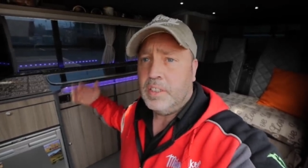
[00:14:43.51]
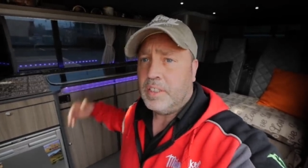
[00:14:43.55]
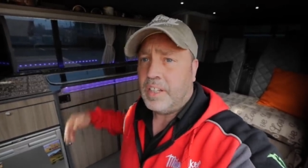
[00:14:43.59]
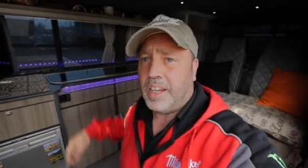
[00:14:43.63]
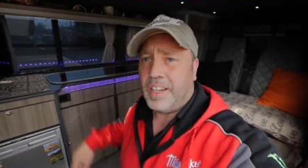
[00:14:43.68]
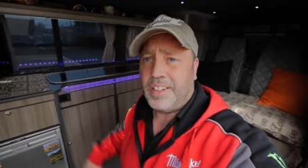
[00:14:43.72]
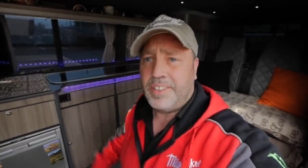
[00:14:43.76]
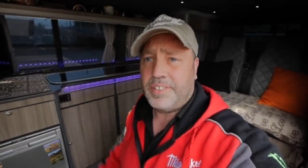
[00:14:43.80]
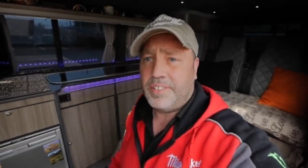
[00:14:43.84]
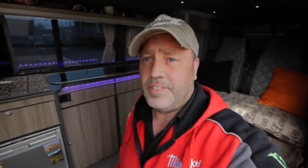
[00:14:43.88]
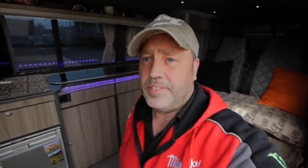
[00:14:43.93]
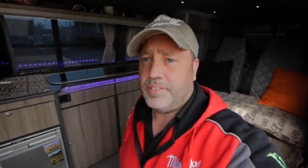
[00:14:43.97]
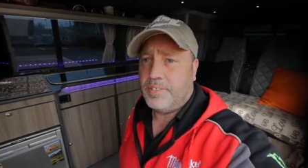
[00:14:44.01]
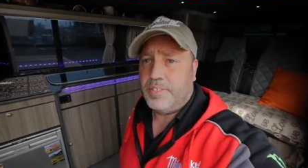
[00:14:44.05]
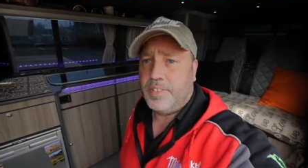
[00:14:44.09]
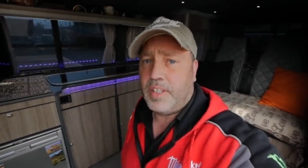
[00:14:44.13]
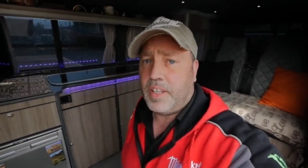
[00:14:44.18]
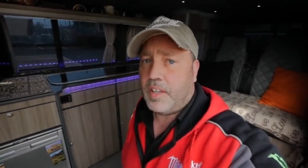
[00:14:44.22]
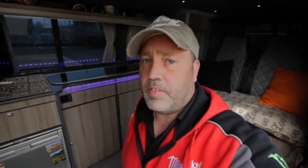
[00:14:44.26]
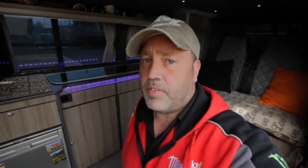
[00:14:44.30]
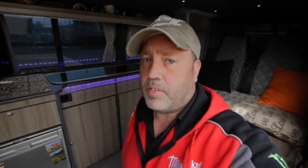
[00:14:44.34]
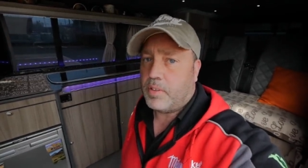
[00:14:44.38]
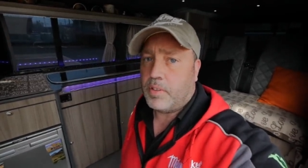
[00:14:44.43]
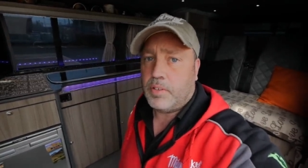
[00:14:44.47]
I
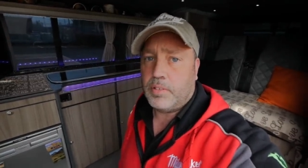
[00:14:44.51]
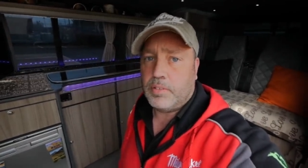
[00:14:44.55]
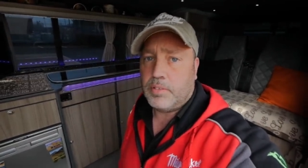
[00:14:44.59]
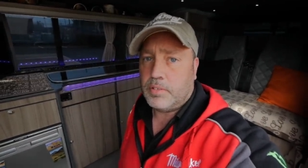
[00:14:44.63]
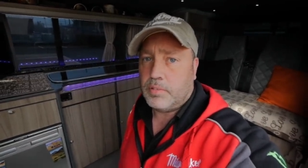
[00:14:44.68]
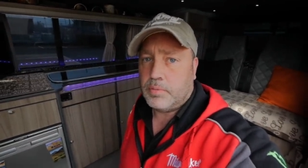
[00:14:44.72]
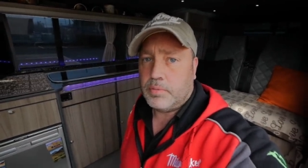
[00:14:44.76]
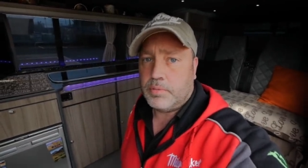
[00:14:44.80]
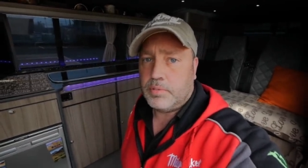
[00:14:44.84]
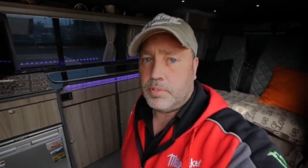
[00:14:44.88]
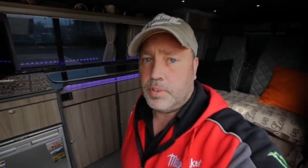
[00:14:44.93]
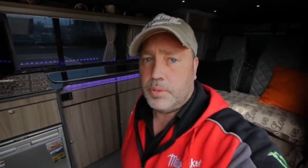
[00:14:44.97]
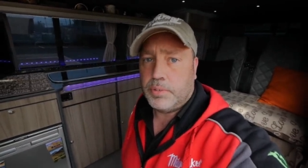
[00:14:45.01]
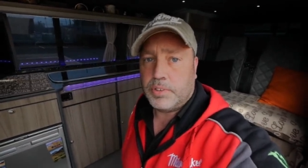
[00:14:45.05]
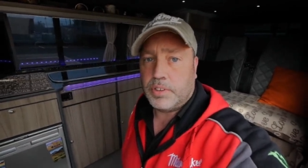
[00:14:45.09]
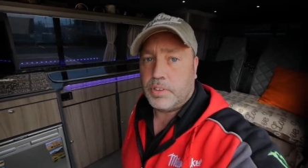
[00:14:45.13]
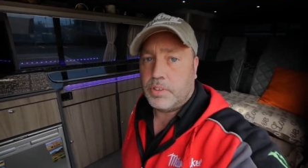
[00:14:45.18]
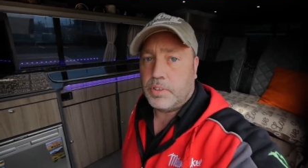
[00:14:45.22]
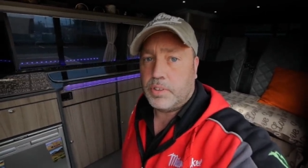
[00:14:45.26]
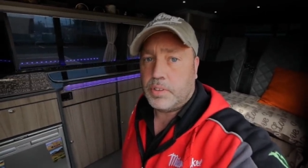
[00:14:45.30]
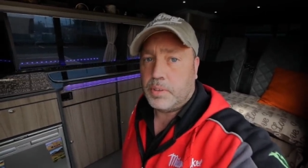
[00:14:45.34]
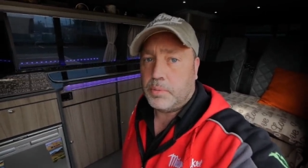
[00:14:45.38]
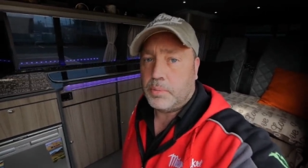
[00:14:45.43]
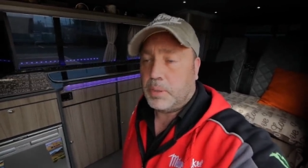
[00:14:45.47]
never use a
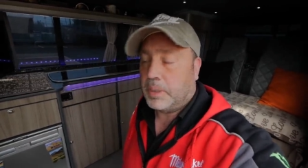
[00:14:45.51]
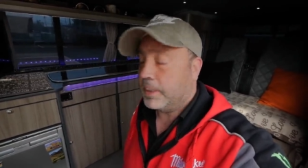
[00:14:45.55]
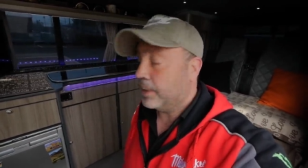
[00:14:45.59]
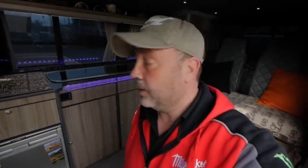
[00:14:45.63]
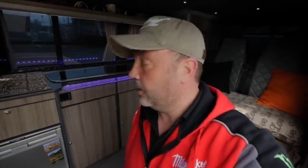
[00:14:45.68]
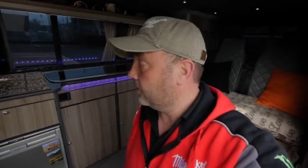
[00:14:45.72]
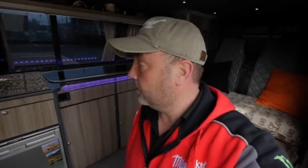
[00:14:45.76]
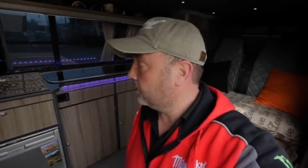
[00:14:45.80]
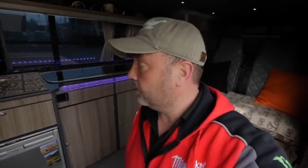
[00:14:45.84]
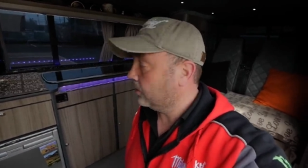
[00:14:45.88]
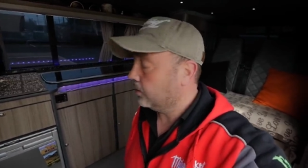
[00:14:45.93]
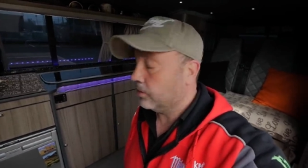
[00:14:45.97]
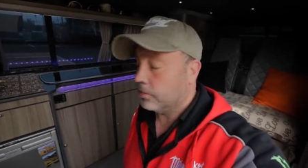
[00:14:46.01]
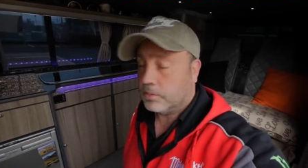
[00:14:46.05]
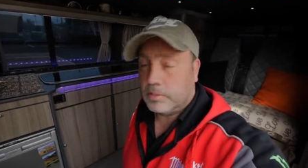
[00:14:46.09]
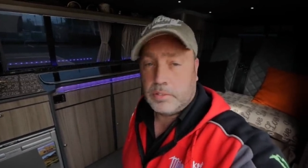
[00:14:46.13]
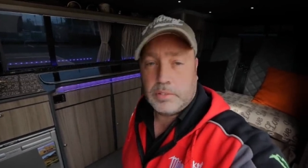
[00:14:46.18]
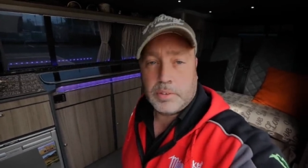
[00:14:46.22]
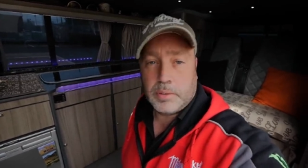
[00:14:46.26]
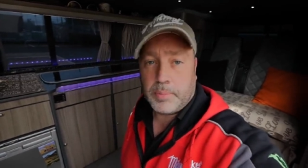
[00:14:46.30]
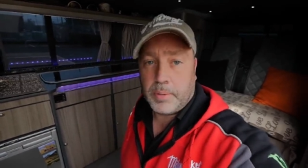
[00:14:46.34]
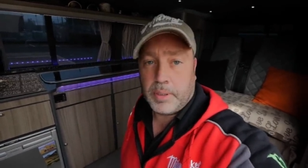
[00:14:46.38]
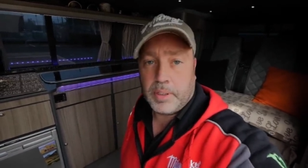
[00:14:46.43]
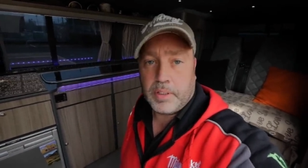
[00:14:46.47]
hookup lead at all
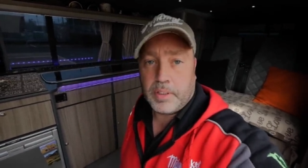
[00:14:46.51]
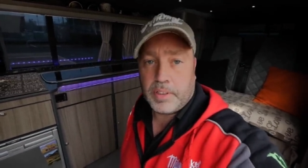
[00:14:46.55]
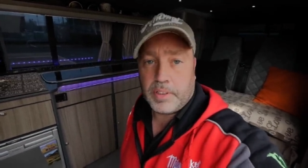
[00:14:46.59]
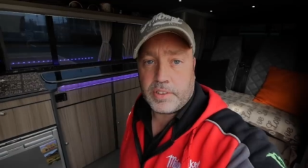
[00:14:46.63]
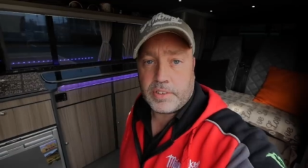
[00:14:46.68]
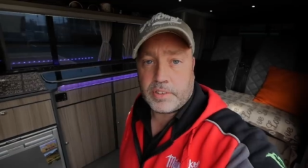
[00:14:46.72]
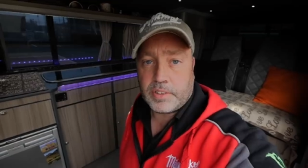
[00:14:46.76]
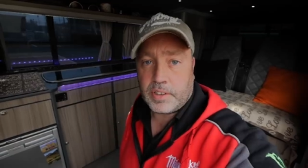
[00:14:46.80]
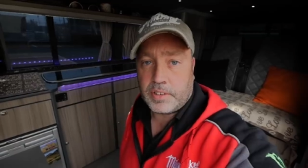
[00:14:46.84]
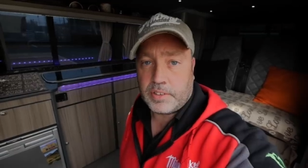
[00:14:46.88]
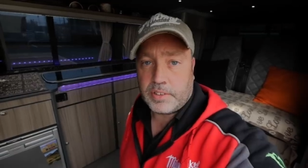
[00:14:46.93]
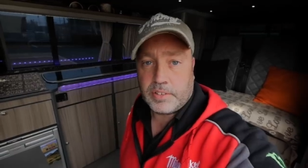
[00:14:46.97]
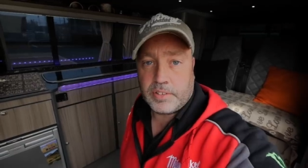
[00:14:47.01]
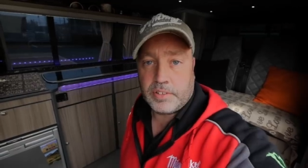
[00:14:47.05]
to be honest